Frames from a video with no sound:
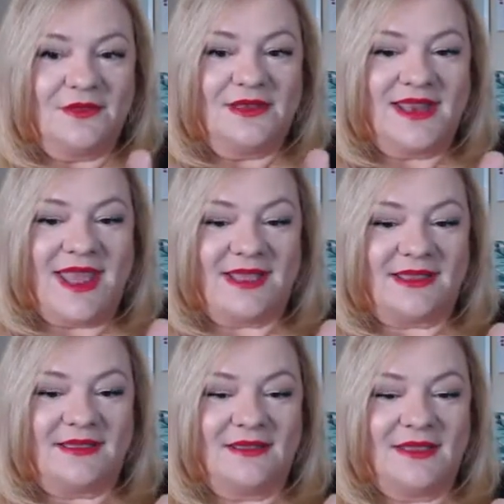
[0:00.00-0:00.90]

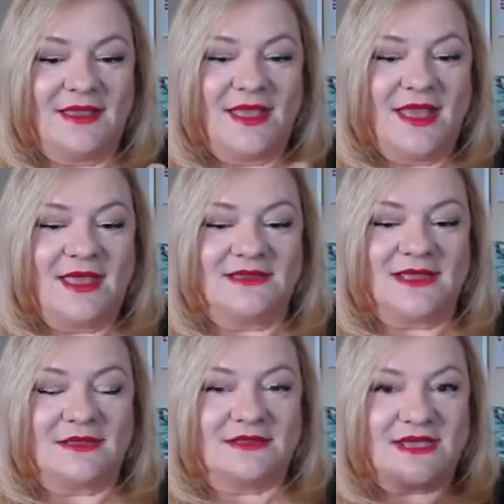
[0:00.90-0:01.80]
neck, and
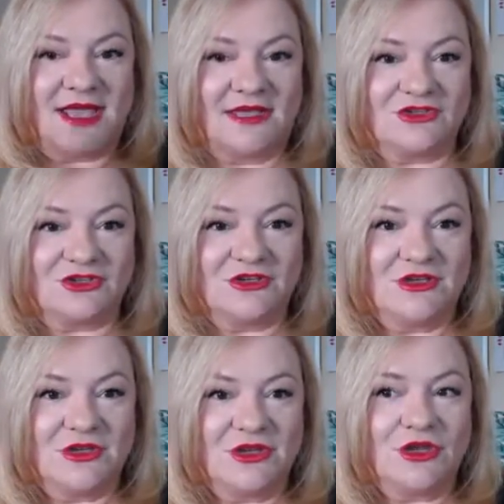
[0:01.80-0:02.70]
décolletage
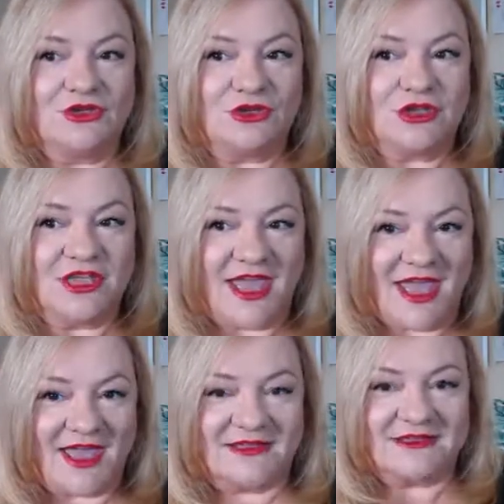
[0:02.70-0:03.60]
to
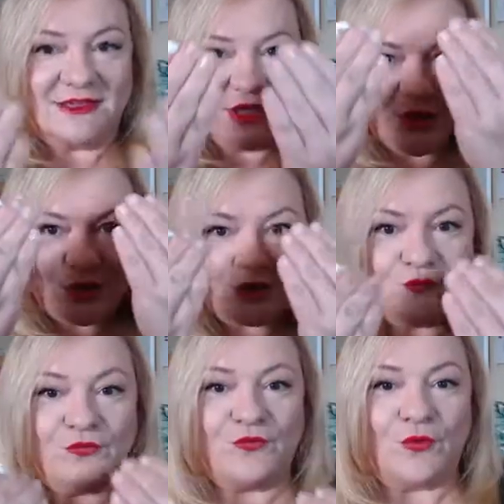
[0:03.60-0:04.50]
get the
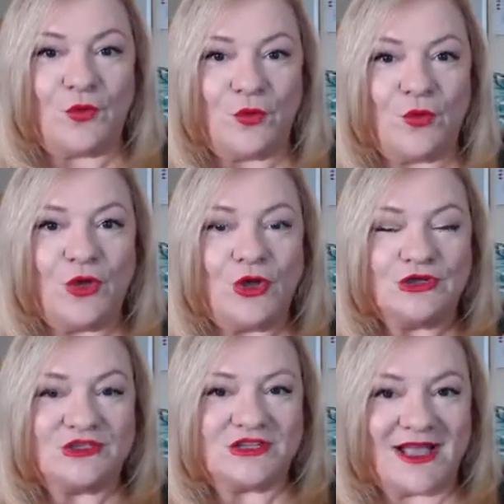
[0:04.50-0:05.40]
full
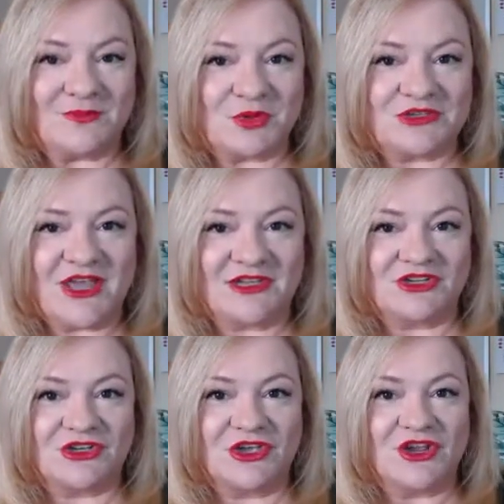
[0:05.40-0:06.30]
sun
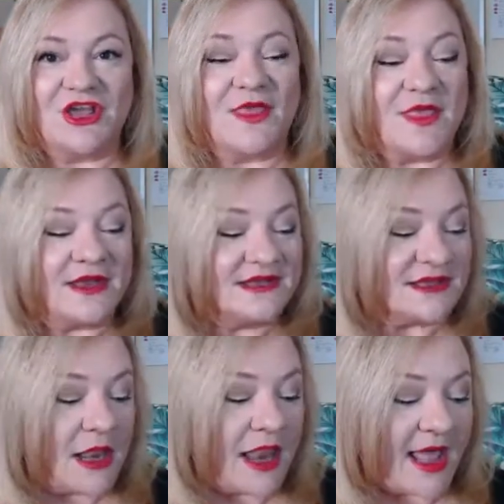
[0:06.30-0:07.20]
protection that
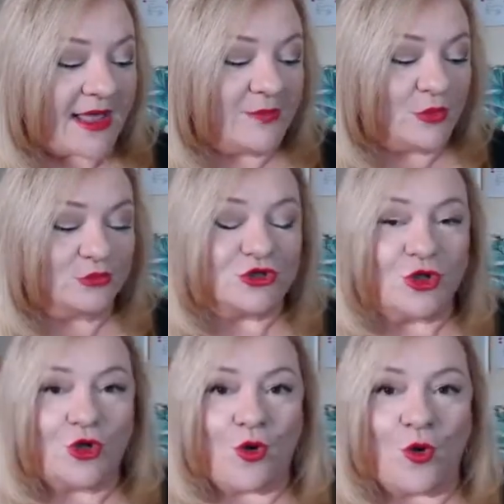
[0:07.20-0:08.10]
is labeled
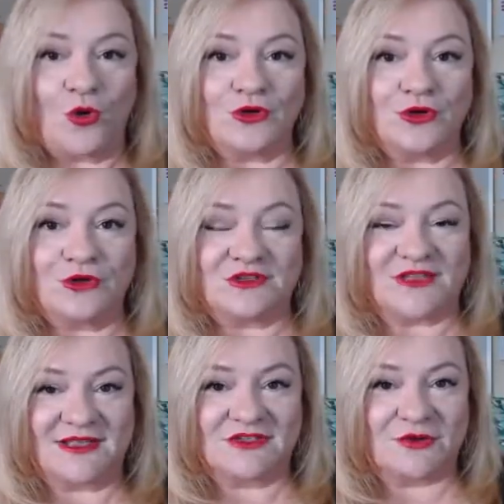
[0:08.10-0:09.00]
on your
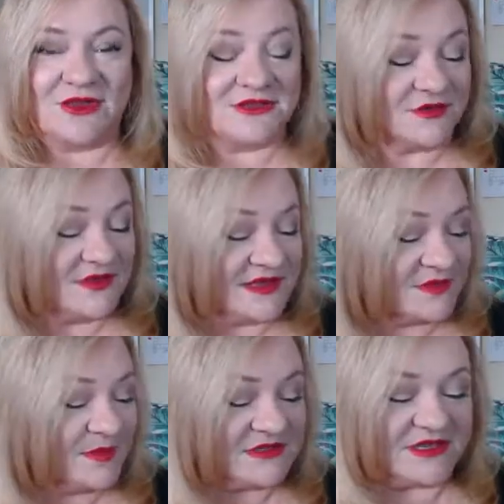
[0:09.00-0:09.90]
sunscreen. So
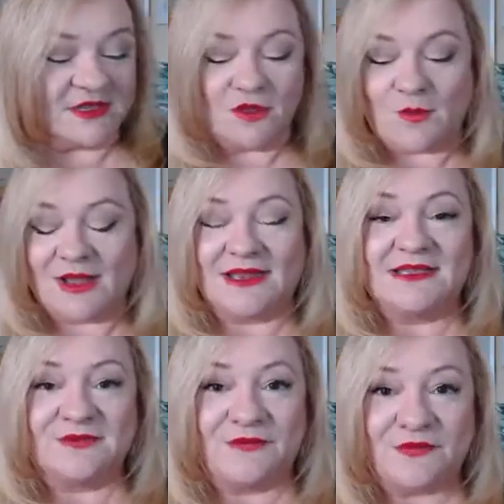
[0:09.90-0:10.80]
this particular one
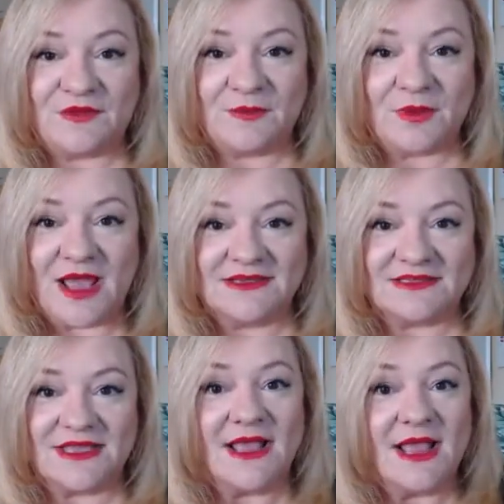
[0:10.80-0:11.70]
is 50 plus.